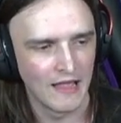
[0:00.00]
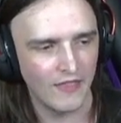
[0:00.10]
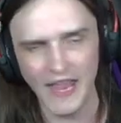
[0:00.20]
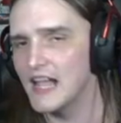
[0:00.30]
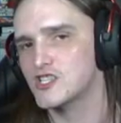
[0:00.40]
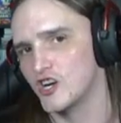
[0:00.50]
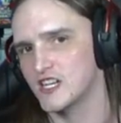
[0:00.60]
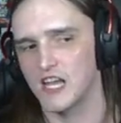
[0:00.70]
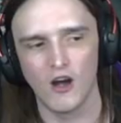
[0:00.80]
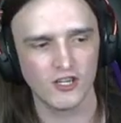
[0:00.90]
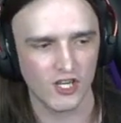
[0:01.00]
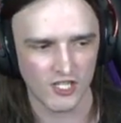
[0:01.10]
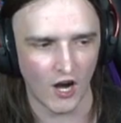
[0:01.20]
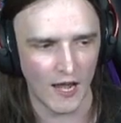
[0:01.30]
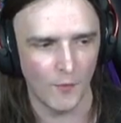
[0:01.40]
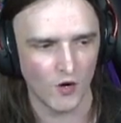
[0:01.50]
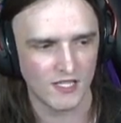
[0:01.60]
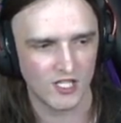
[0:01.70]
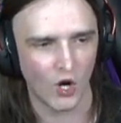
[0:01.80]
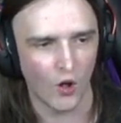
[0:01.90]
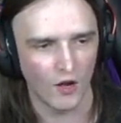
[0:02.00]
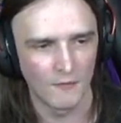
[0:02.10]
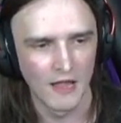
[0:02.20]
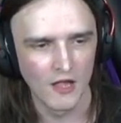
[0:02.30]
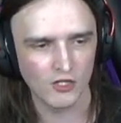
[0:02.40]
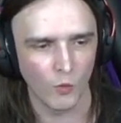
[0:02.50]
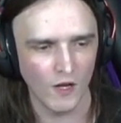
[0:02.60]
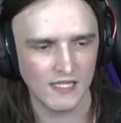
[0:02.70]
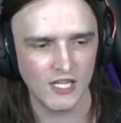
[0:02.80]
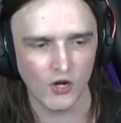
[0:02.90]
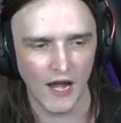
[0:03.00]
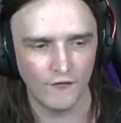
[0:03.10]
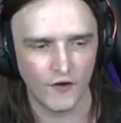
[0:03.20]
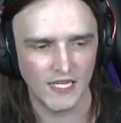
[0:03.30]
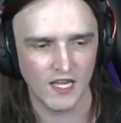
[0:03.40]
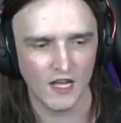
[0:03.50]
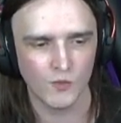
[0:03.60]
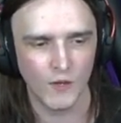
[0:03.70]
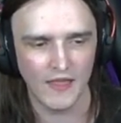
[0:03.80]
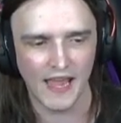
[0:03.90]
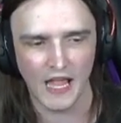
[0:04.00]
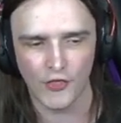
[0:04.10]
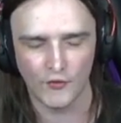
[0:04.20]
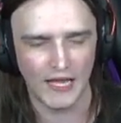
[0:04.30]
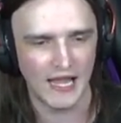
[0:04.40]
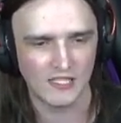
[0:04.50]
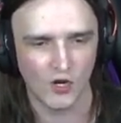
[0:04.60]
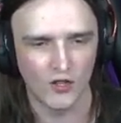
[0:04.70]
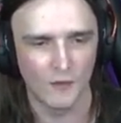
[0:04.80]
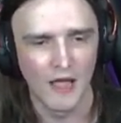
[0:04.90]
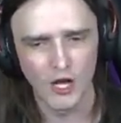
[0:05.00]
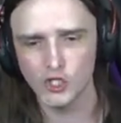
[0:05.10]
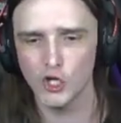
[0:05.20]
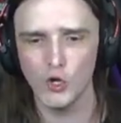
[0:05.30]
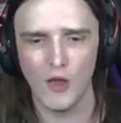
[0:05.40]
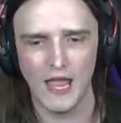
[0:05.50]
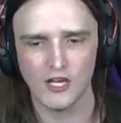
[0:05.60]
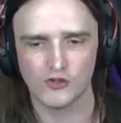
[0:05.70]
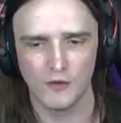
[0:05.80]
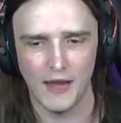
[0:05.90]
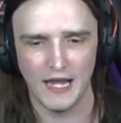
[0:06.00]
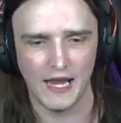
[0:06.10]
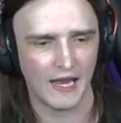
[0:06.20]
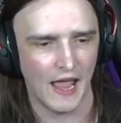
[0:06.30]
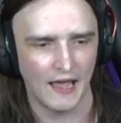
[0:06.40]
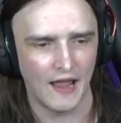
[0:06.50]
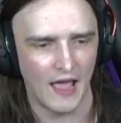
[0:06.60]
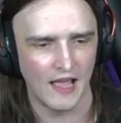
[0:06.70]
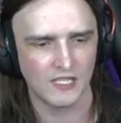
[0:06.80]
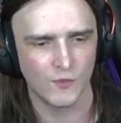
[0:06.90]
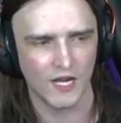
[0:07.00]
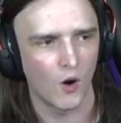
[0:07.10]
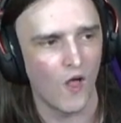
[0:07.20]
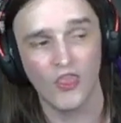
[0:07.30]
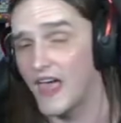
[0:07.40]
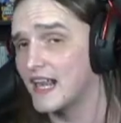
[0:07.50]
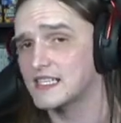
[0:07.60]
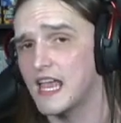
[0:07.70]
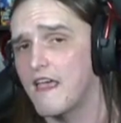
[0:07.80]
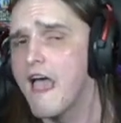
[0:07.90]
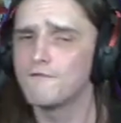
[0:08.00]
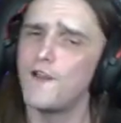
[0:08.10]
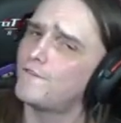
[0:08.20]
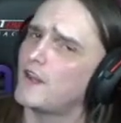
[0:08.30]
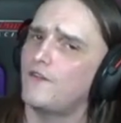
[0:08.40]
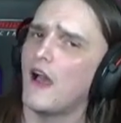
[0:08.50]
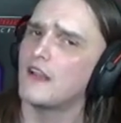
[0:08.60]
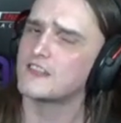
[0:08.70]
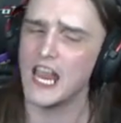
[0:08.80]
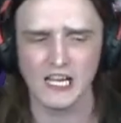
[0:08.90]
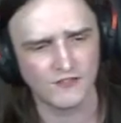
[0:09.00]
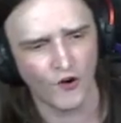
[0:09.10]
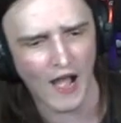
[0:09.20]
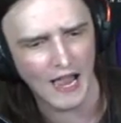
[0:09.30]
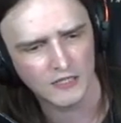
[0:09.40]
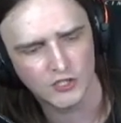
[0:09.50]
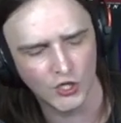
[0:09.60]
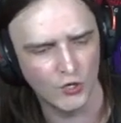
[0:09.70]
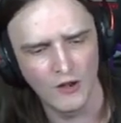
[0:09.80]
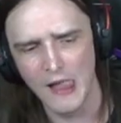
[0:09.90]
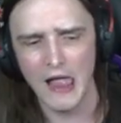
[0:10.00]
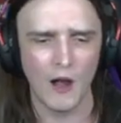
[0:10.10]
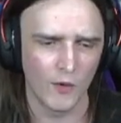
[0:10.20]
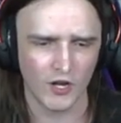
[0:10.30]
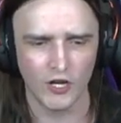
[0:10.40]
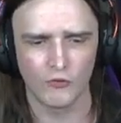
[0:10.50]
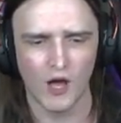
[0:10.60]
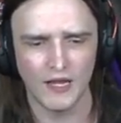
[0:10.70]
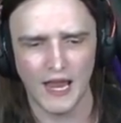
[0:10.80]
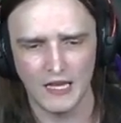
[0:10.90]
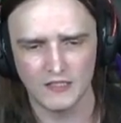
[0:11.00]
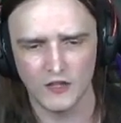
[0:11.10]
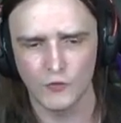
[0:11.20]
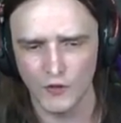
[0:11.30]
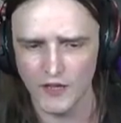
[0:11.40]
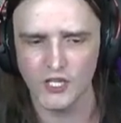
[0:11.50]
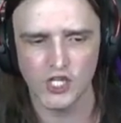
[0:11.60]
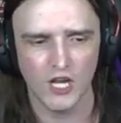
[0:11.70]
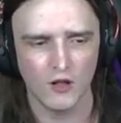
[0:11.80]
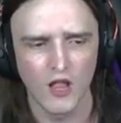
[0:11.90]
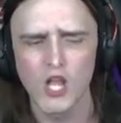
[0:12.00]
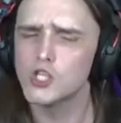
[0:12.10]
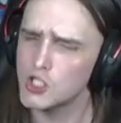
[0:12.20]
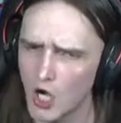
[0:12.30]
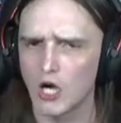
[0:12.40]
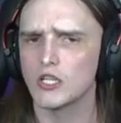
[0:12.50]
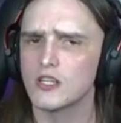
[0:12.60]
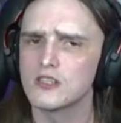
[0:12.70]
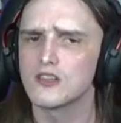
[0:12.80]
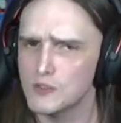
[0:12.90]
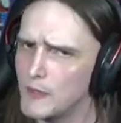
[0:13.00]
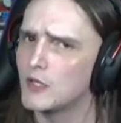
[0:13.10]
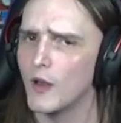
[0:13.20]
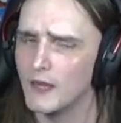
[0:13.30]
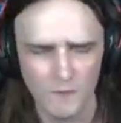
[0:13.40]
The answer is ours, because our hitbox is taller. So once they try and freeze us, we then get 3 hits on them, 2 hits remaining, and as we go, that is it. 55 seconds for Act 2, and we're going to run into the really chill Stardust Speedway.